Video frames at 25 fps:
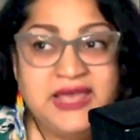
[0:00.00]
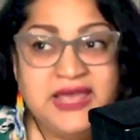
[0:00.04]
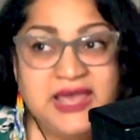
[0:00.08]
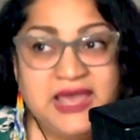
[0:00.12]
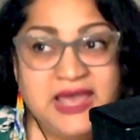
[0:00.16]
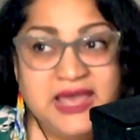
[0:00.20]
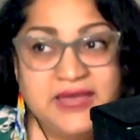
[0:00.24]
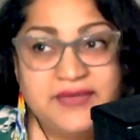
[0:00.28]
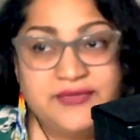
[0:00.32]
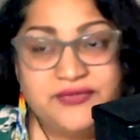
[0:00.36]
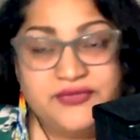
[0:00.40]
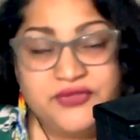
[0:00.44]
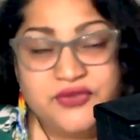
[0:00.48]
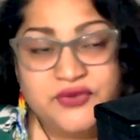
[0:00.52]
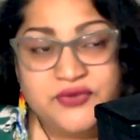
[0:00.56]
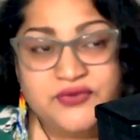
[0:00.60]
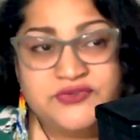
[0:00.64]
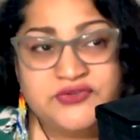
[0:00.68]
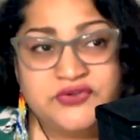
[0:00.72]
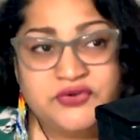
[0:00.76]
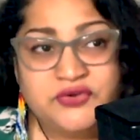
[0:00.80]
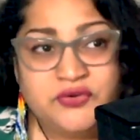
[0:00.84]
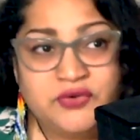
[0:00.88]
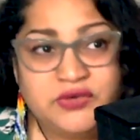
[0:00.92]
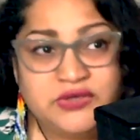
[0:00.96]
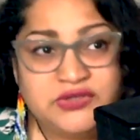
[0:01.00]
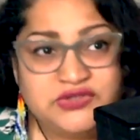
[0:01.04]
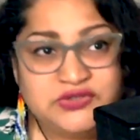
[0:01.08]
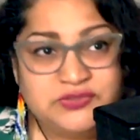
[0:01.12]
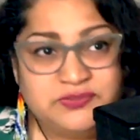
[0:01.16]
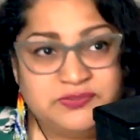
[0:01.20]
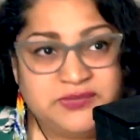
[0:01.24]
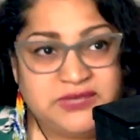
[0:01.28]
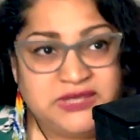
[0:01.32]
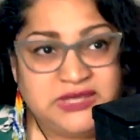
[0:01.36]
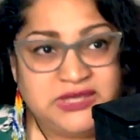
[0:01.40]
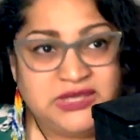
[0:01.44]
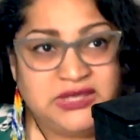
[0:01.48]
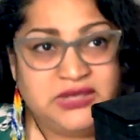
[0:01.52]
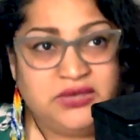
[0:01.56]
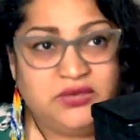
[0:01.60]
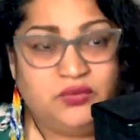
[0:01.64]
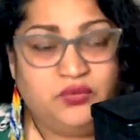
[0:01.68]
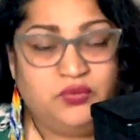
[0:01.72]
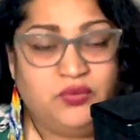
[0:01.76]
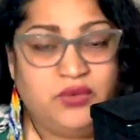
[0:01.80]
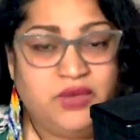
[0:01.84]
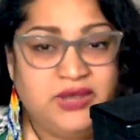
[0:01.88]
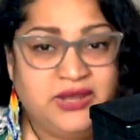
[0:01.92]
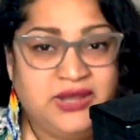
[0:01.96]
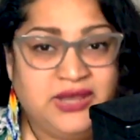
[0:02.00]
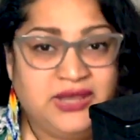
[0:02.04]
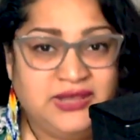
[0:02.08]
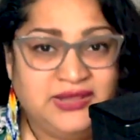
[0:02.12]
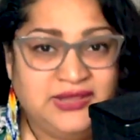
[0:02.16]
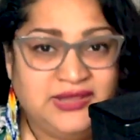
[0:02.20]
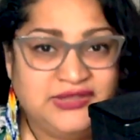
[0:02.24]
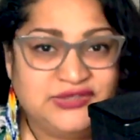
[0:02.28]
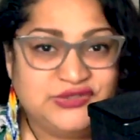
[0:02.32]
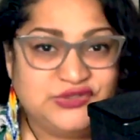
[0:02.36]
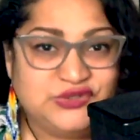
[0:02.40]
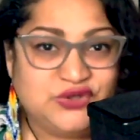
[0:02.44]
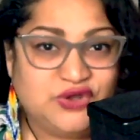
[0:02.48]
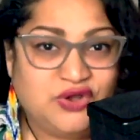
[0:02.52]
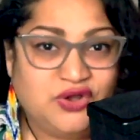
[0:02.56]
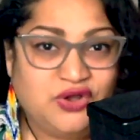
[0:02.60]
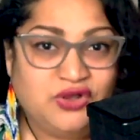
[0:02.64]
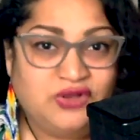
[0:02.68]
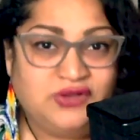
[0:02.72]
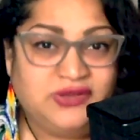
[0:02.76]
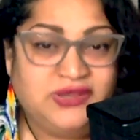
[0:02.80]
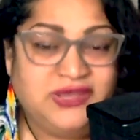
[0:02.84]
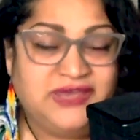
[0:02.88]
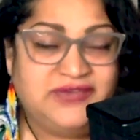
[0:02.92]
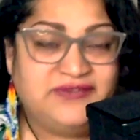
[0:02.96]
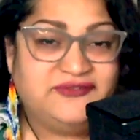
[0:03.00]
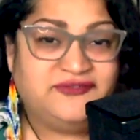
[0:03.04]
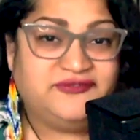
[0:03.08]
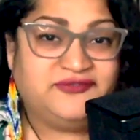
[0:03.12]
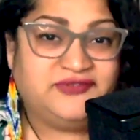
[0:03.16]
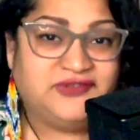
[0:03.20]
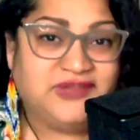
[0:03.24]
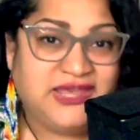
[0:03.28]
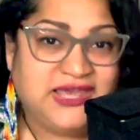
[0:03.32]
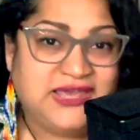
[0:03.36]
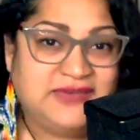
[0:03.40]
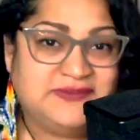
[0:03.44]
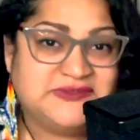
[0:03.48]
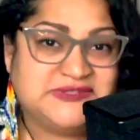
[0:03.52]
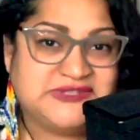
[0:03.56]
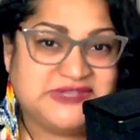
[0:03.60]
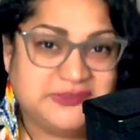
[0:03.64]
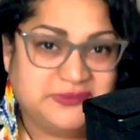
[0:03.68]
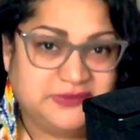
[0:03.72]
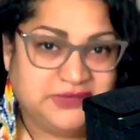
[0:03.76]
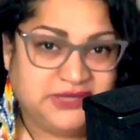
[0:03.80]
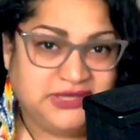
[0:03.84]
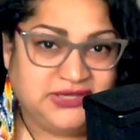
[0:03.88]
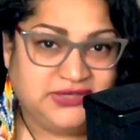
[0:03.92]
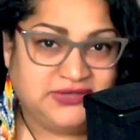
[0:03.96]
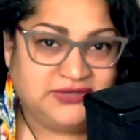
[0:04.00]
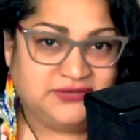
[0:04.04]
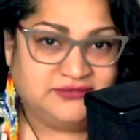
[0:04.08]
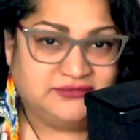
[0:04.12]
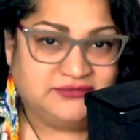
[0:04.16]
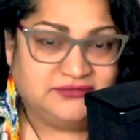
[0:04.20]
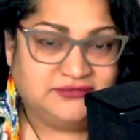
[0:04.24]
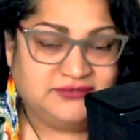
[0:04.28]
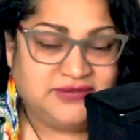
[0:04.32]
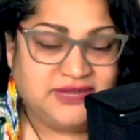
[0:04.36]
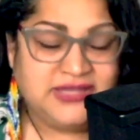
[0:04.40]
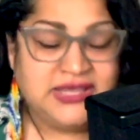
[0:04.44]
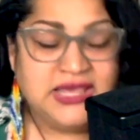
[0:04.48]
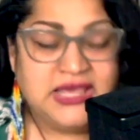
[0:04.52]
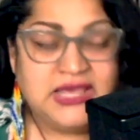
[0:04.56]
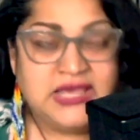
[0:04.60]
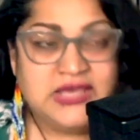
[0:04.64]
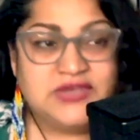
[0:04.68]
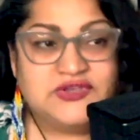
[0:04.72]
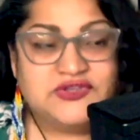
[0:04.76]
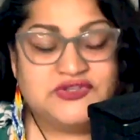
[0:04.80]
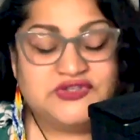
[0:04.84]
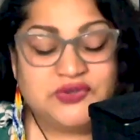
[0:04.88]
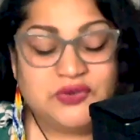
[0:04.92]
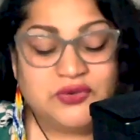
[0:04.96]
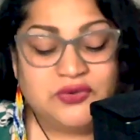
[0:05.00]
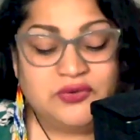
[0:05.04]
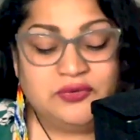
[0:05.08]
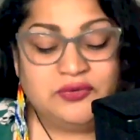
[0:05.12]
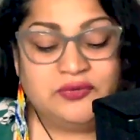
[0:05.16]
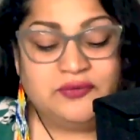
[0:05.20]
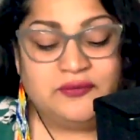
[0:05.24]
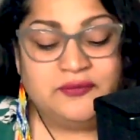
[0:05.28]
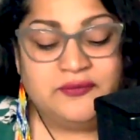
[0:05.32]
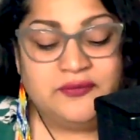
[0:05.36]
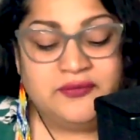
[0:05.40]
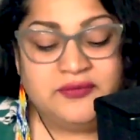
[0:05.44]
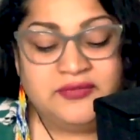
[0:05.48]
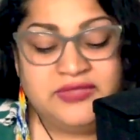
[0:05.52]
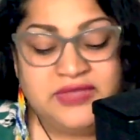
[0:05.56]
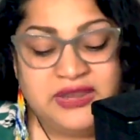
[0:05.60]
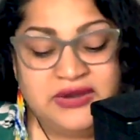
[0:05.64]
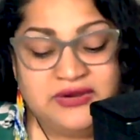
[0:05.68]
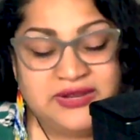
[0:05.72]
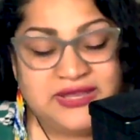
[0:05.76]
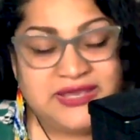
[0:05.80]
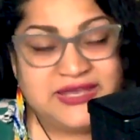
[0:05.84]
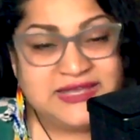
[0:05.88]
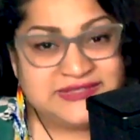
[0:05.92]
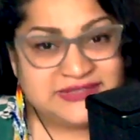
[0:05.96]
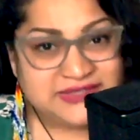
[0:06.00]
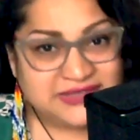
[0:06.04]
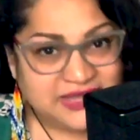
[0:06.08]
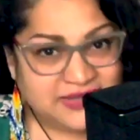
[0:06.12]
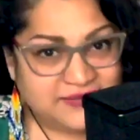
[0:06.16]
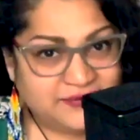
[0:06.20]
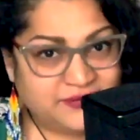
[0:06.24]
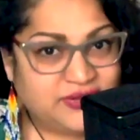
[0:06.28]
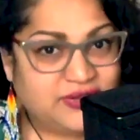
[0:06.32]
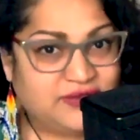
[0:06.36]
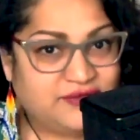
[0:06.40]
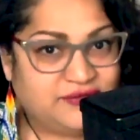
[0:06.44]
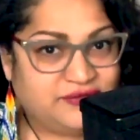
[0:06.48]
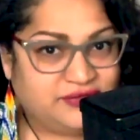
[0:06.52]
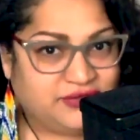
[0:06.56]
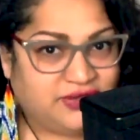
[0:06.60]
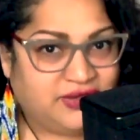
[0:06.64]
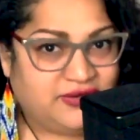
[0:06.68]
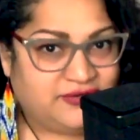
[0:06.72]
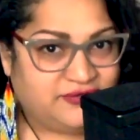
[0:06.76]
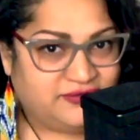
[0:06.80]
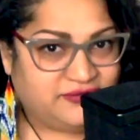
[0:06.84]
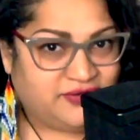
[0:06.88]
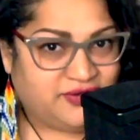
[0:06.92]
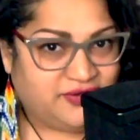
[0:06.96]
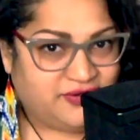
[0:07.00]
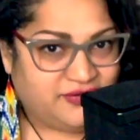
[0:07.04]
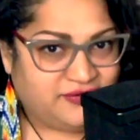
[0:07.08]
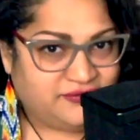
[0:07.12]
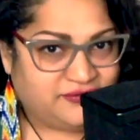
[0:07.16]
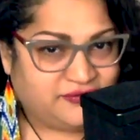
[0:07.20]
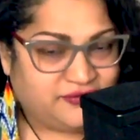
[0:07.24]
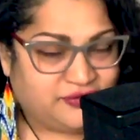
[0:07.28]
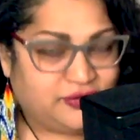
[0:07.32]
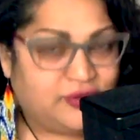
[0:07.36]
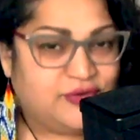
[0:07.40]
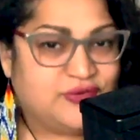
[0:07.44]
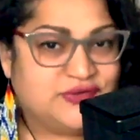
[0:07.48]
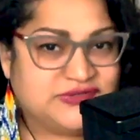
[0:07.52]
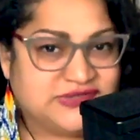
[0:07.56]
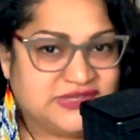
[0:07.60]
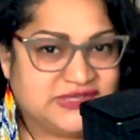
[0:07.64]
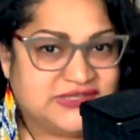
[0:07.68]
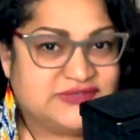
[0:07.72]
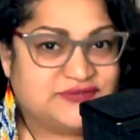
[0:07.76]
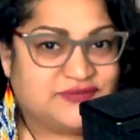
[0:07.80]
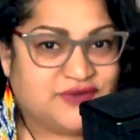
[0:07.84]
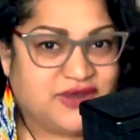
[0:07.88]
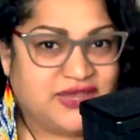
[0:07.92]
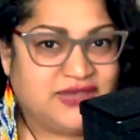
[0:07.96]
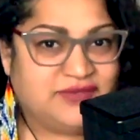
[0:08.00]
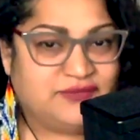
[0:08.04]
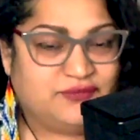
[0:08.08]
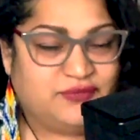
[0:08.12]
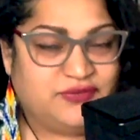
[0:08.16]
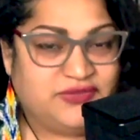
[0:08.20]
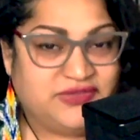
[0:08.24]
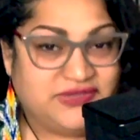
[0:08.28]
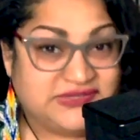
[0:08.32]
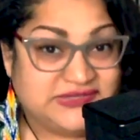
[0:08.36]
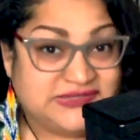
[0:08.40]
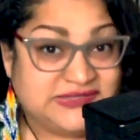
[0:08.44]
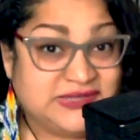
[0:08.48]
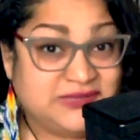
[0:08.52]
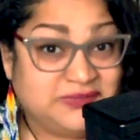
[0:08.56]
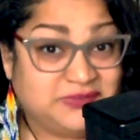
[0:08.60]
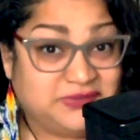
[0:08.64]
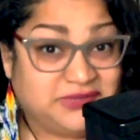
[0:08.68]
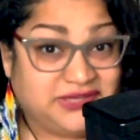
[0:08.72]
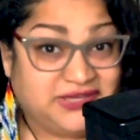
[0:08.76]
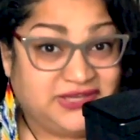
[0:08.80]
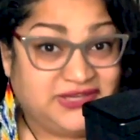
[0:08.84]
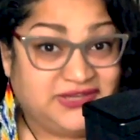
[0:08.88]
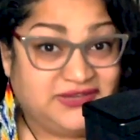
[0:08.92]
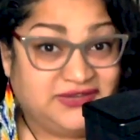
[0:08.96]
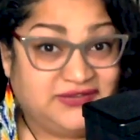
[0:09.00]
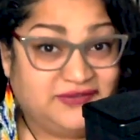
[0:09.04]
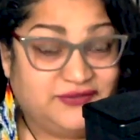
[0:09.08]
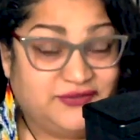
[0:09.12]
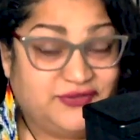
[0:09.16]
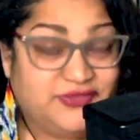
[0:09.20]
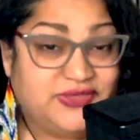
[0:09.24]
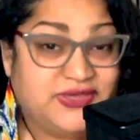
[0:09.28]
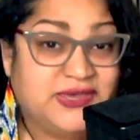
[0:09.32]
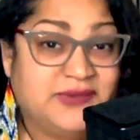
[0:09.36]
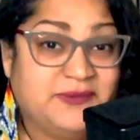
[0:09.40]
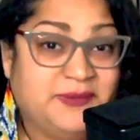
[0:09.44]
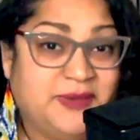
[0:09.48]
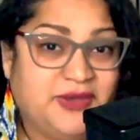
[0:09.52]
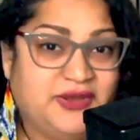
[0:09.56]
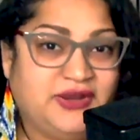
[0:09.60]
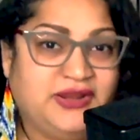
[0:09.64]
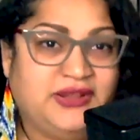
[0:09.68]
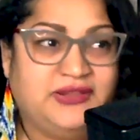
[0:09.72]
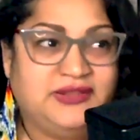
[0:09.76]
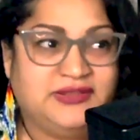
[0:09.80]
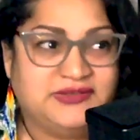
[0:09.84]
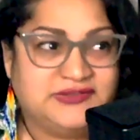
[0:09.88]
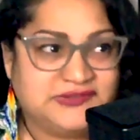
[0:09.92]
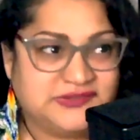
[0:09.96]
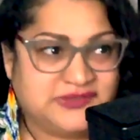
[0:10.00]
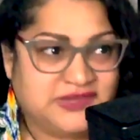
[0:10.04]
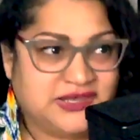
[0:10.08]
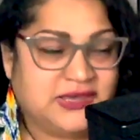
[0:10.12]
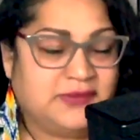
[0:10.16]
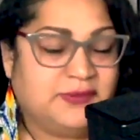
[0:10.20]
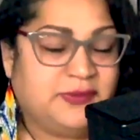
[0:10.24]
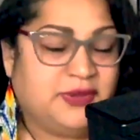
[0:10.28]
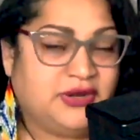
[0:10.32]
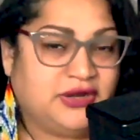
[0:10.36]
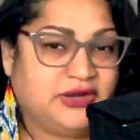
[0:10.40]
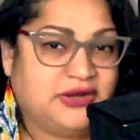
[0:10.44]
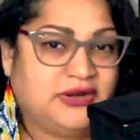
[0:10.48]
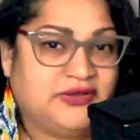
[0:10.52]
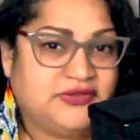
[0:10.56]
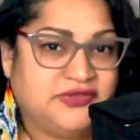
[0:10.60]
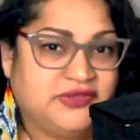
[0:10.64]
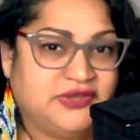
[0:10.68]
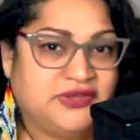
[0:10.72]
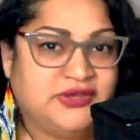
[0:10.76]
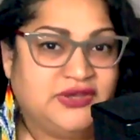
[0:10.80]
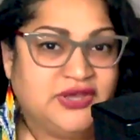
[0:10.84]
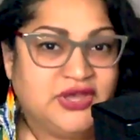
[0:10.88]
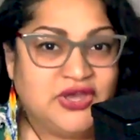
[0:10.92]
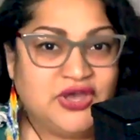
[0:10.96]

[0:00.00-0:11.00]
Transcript: And those are going to be what I like to call a flame sibling, right? So there is a level of closeness, right, with a sibling. If you think about it, let's think about it on the